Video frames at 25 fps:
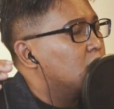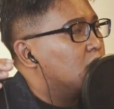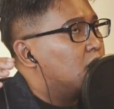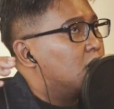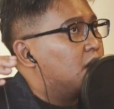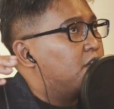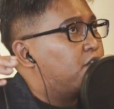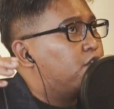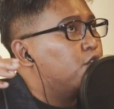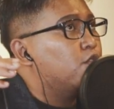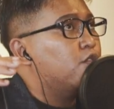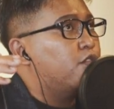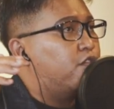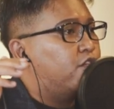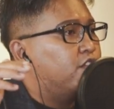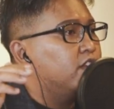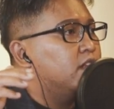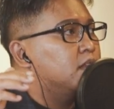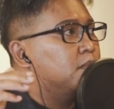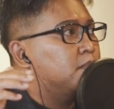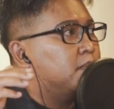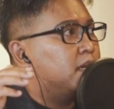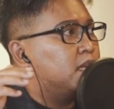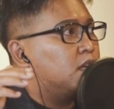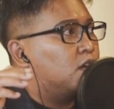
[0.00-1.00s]
a
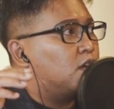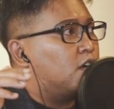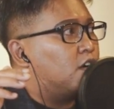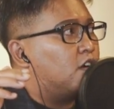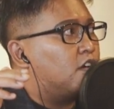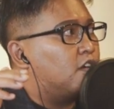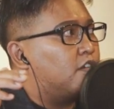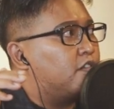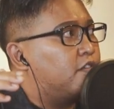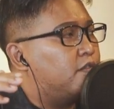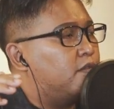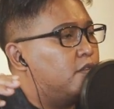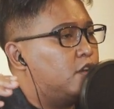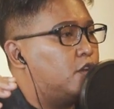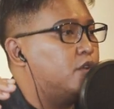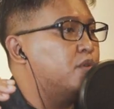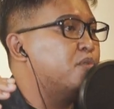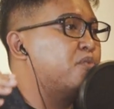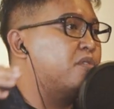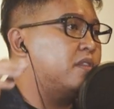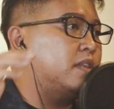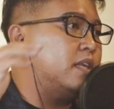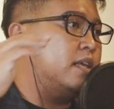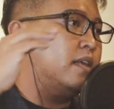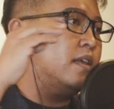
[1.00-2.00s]
fulfillment of
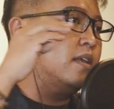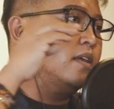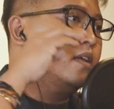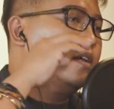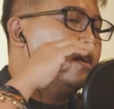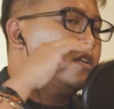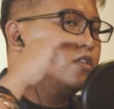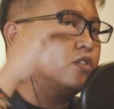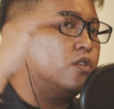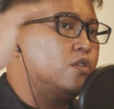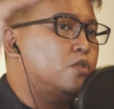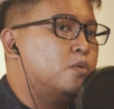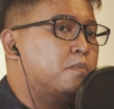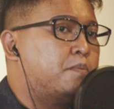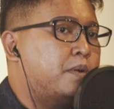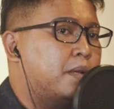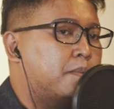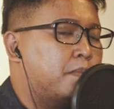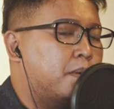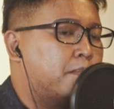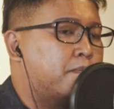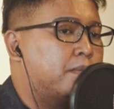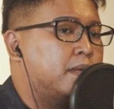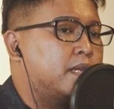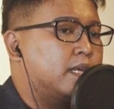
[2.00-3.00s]
duty. So you bring
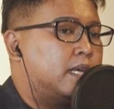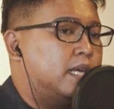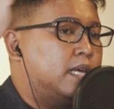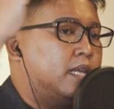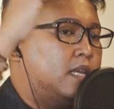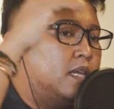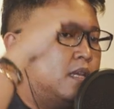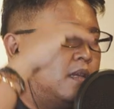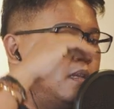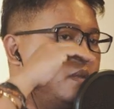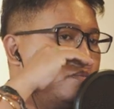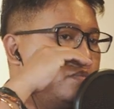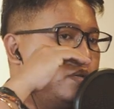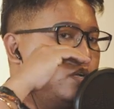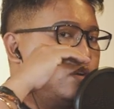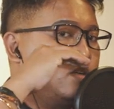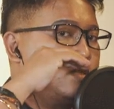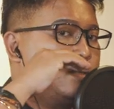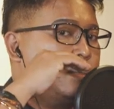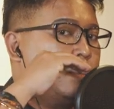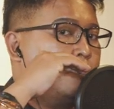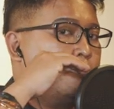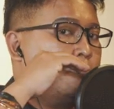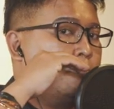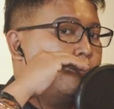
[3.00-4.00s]
people in
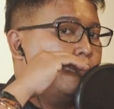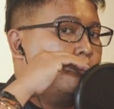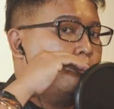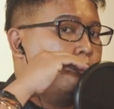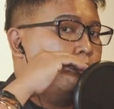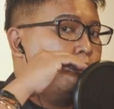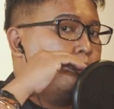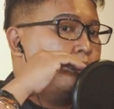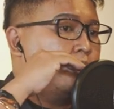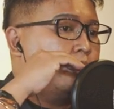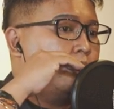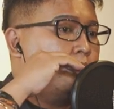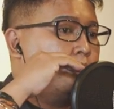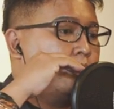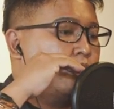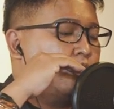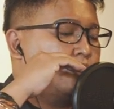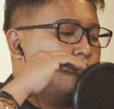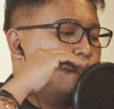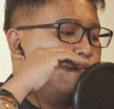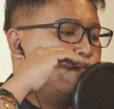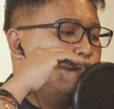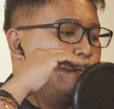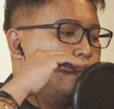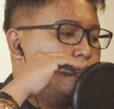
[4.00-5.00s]
because they be, be,
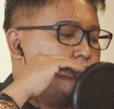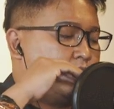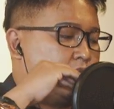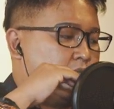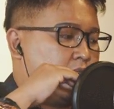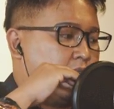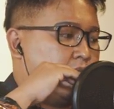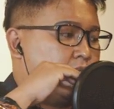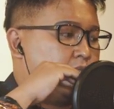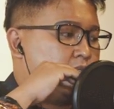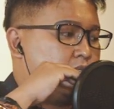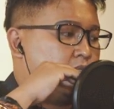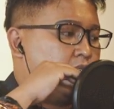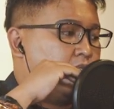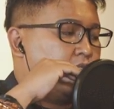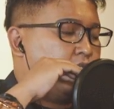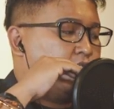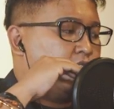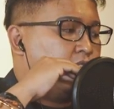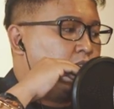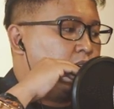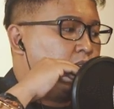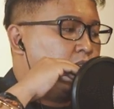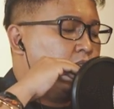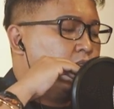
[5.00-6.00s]
because the food is nice. Then
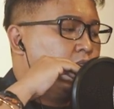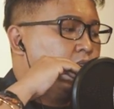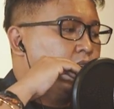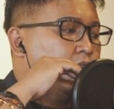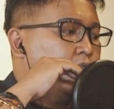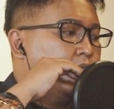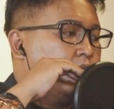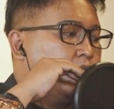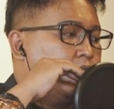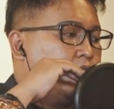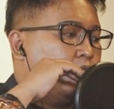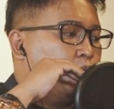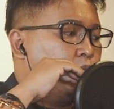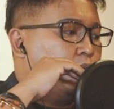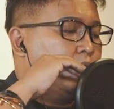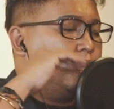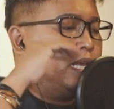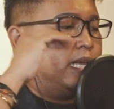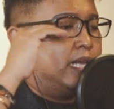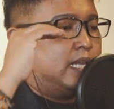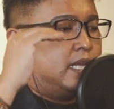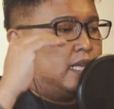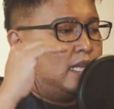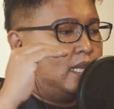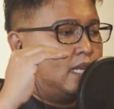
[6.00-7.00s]
after that, they will
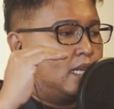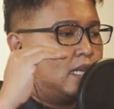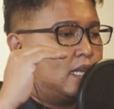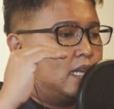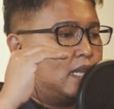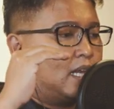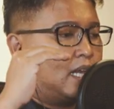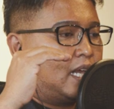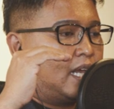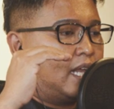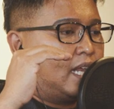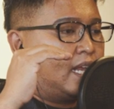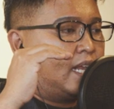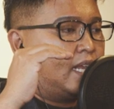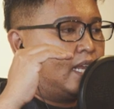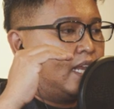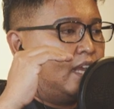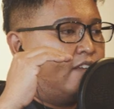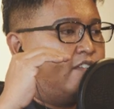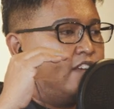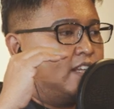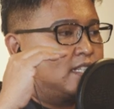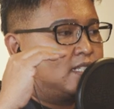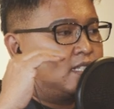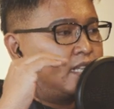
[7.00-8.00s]
eat it. And then
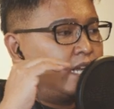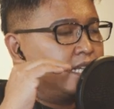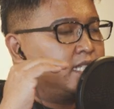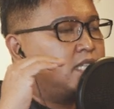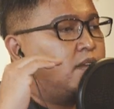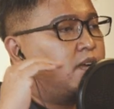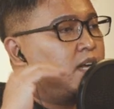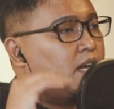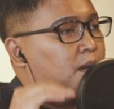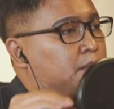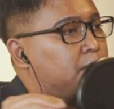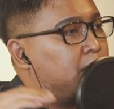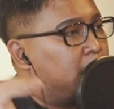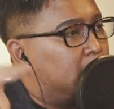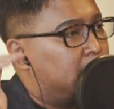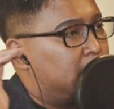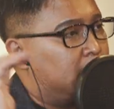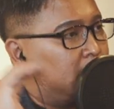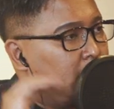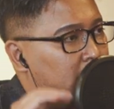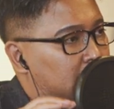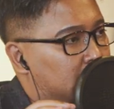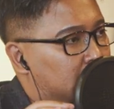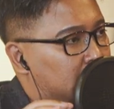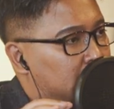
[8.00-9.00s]
if it's nice, they'll come back
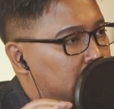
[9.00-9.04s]
again.